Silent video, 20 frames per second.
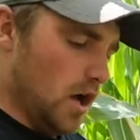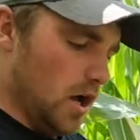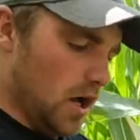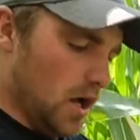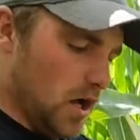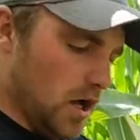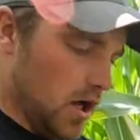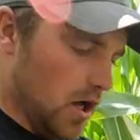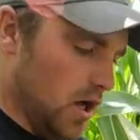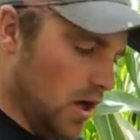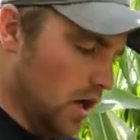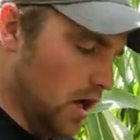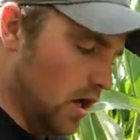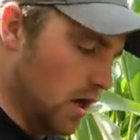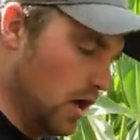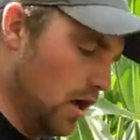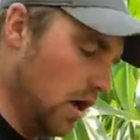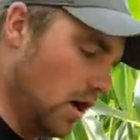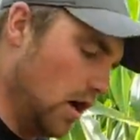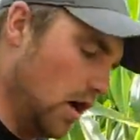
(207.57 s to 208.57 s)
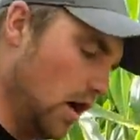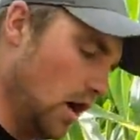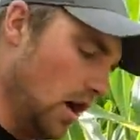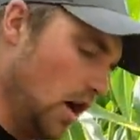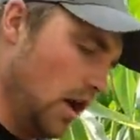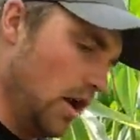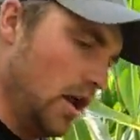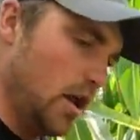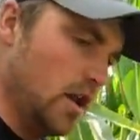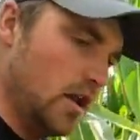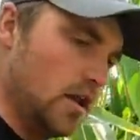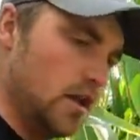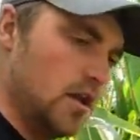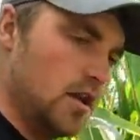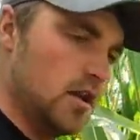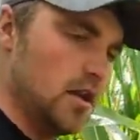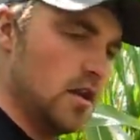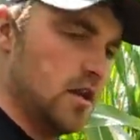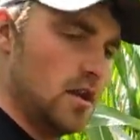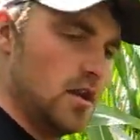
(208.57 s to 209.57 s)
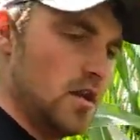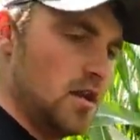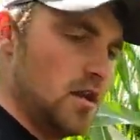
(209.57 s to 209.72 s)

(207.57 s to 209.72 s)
the fungicide and non-treated stuff.